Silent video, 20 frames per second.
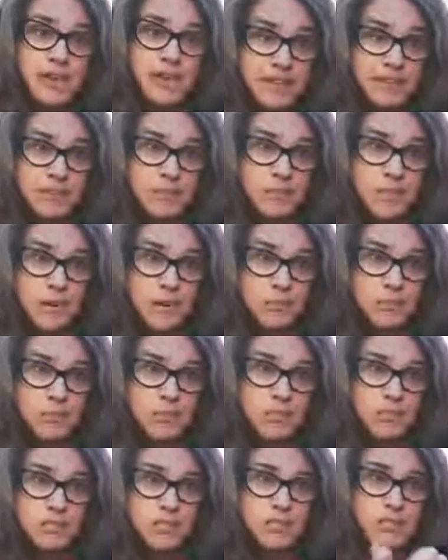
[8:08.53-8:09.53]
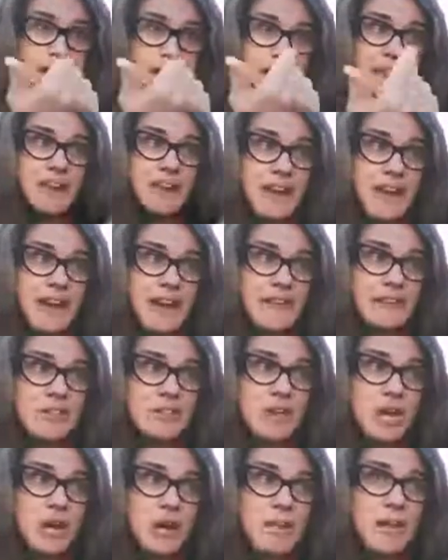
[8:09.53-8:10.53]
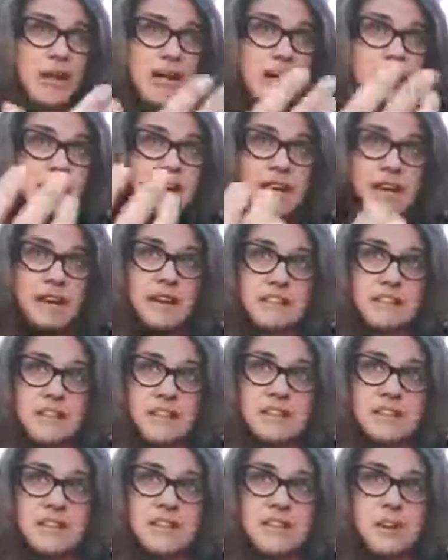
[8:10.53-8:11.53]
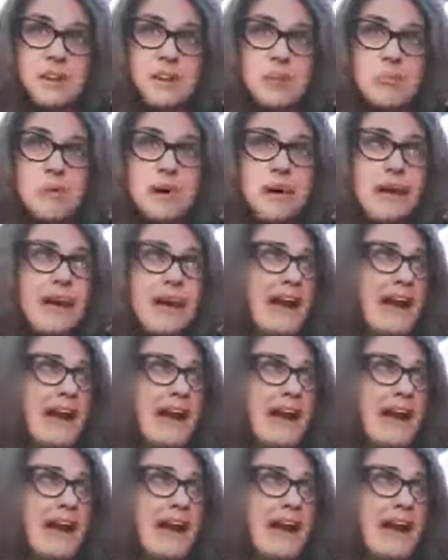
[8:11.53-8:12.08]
have a job? If I have a job, I have kids at home,